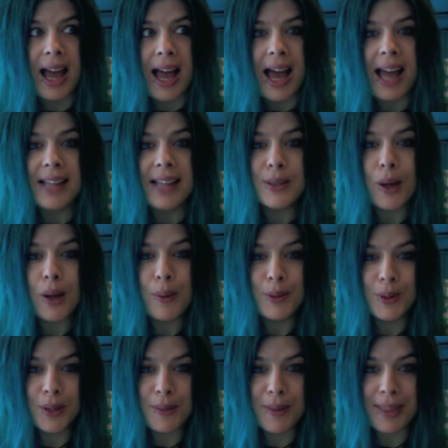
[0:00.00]
And so I'll
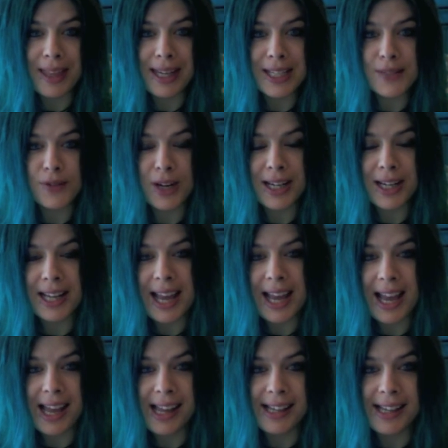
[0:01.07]
be talking about that next Friday,
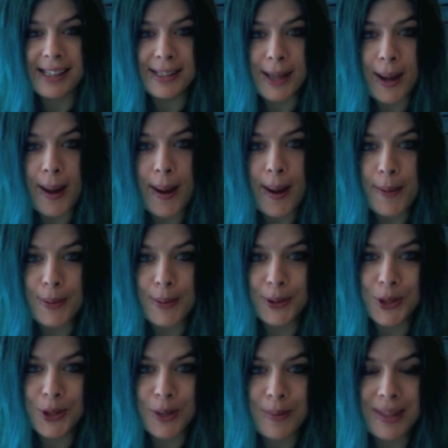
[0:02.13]
and I hope you'll
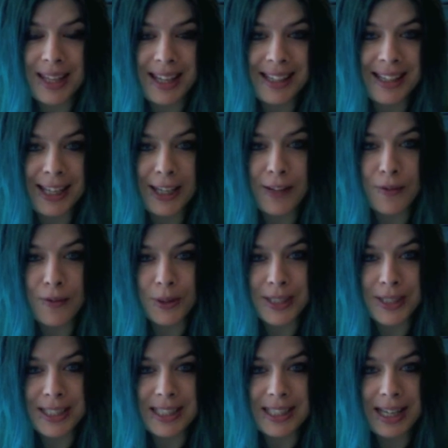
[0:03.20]
join me then. Thank you for
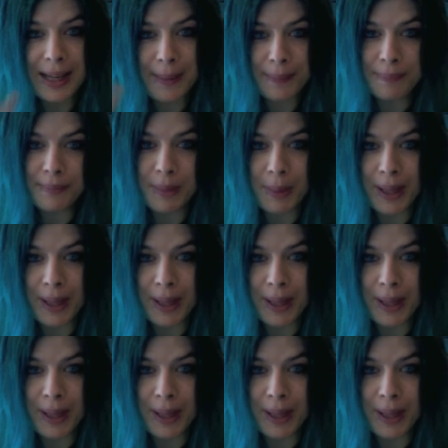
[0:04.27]
watching today. Bye.